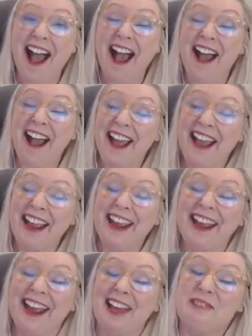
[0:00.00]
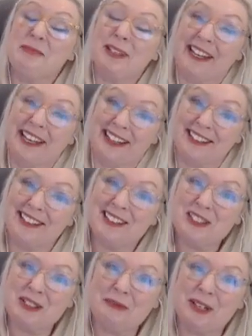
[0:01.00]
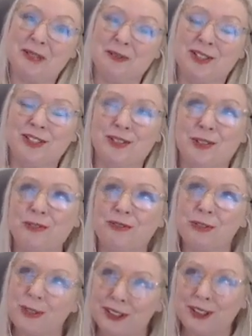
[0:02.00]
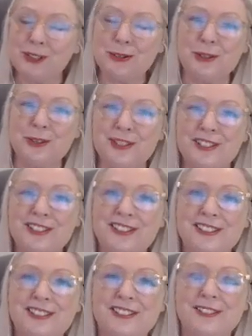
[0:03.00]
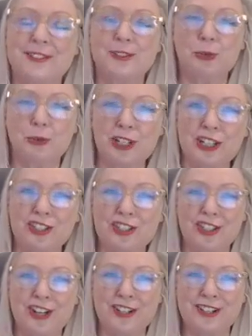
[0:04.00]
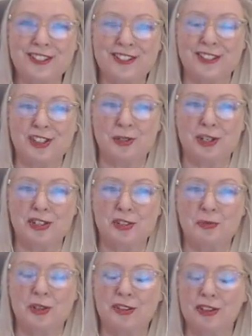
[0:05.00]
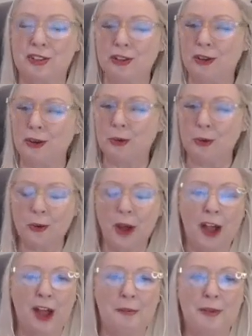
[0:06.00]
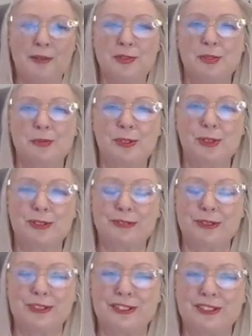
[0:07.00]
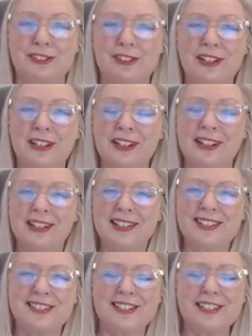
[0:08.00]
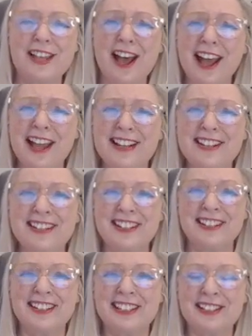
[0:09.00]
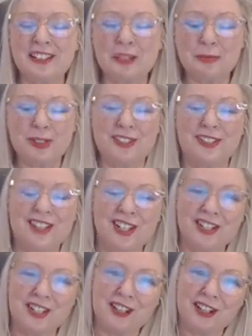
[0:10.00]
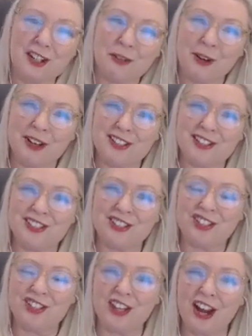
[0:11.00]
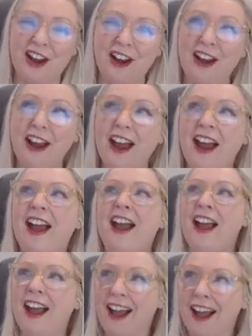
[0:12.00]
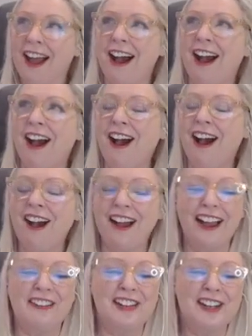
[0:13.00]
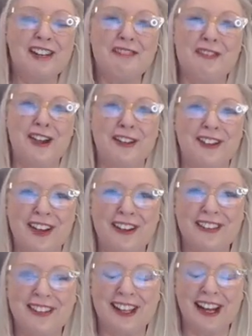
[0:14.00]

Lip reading: I had planned to be able to do a really cool screen share situation with you, have some beautiful slides and a neat little presentation that I wanted to share. And then I found out that